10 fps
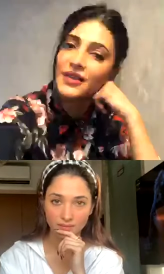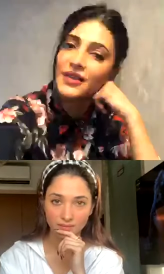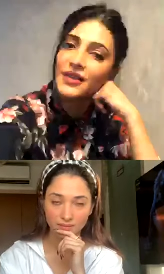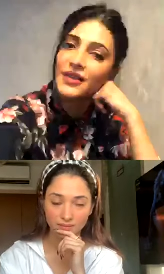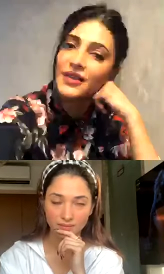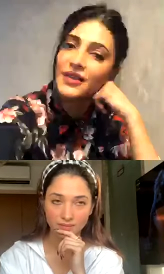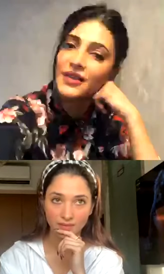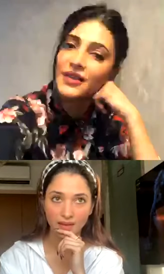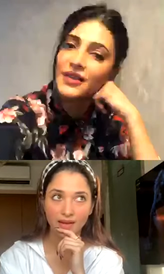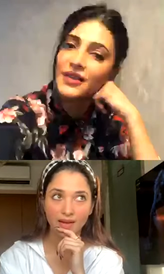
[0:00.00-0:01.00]

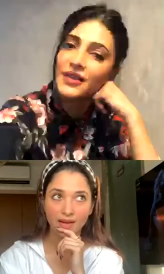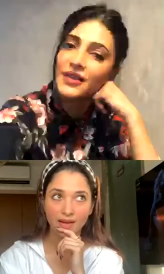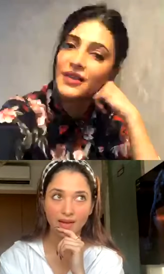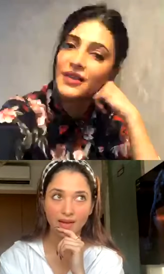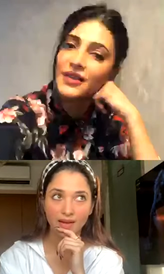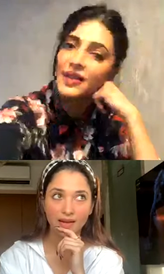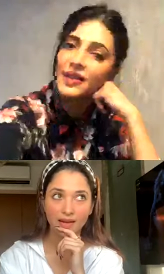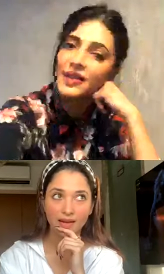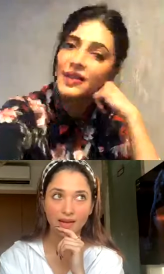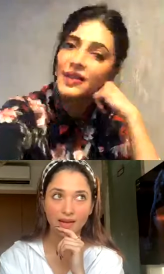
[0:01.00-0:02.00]

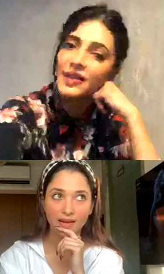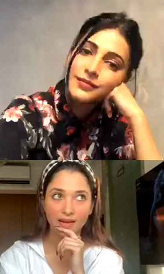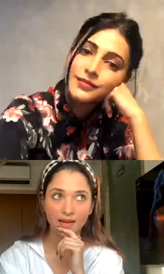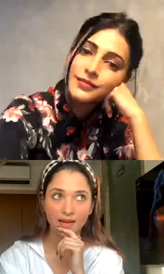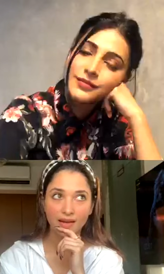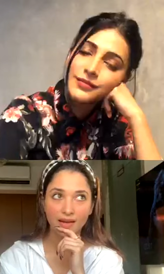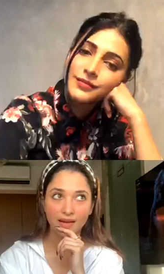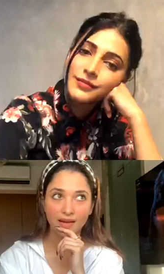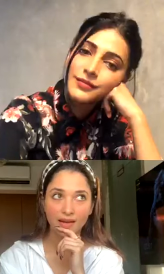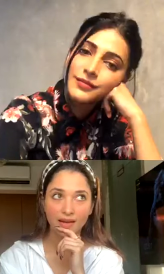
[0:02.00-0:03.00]

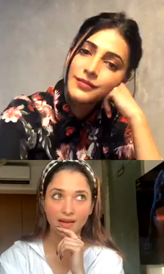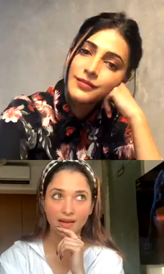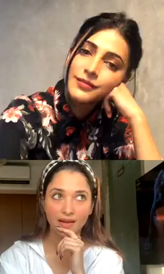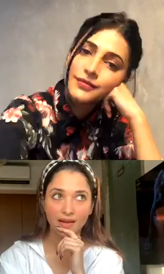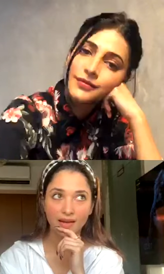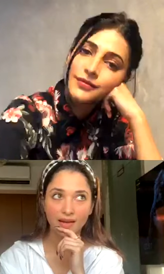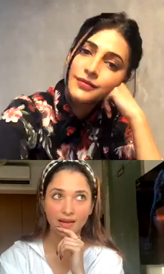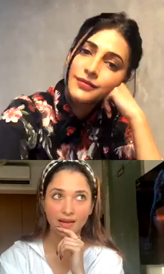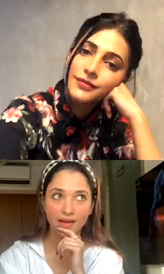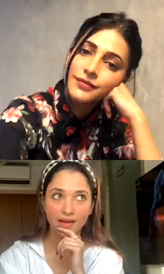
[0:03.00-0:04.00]

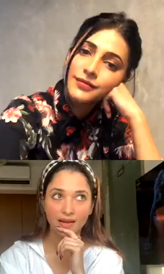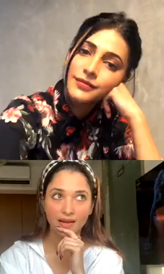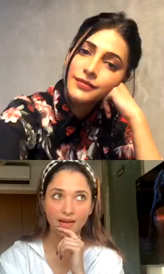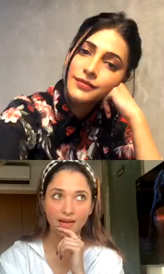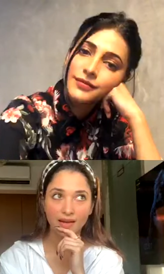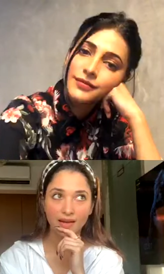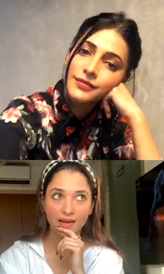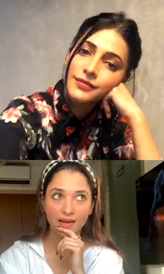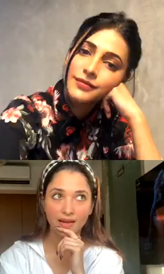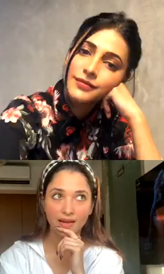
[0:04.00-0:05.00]

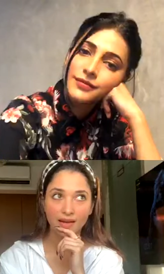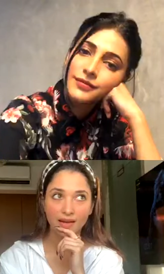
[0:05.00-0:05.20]
(silence)